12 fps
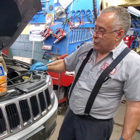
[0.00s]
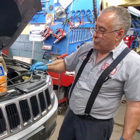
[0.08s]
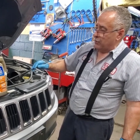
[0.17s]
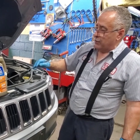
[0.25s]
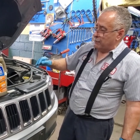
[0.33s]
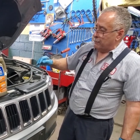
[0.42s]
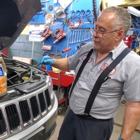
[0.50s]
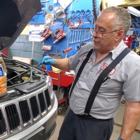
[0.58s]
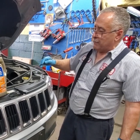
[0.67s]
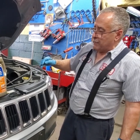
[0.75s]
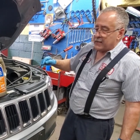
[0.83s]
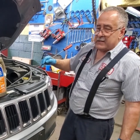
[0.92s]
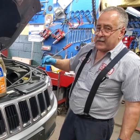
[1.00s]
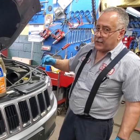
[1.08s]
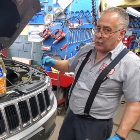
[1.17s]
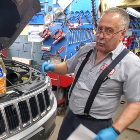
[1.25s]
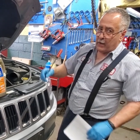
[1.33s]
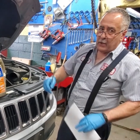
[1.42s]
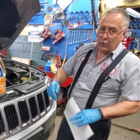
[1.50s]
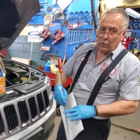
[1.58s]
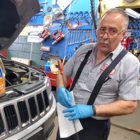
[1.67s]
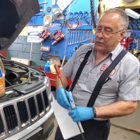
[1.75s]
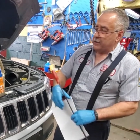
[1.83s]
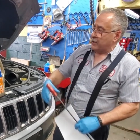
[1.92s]
Coolant. Peak makes a great
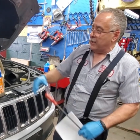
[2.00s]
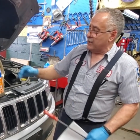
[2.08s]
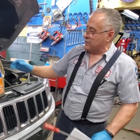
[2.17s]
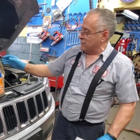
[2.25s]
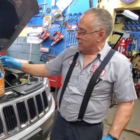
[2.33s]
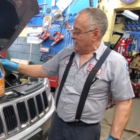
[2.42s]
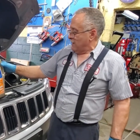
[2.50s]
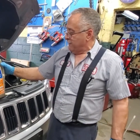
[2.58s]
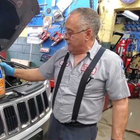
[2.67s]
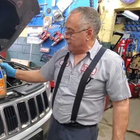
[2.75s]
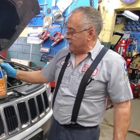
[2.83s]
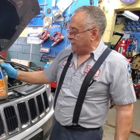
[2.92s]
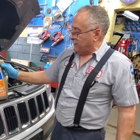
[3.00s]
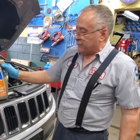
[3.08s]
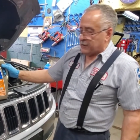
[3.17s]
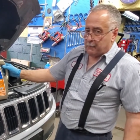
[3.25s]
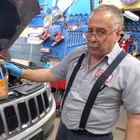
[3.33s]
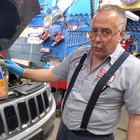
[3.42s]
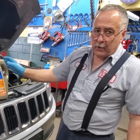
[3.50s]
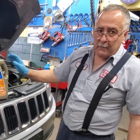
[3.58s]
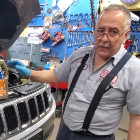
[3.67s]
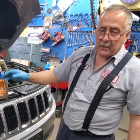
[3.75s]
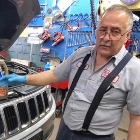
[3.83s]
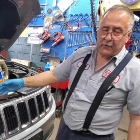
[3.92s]
coolant. It's 50-50
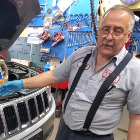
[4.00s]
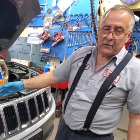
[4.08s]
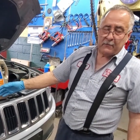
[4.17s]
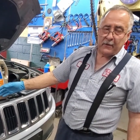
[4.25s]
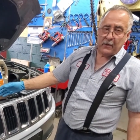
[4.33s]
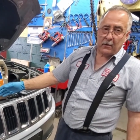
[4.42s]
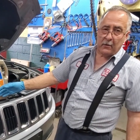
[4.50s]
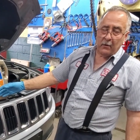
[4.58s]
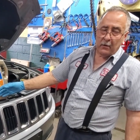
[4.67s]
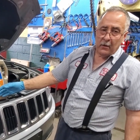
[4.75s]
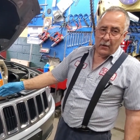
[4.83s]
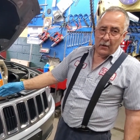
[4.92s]
premix for this vehicle,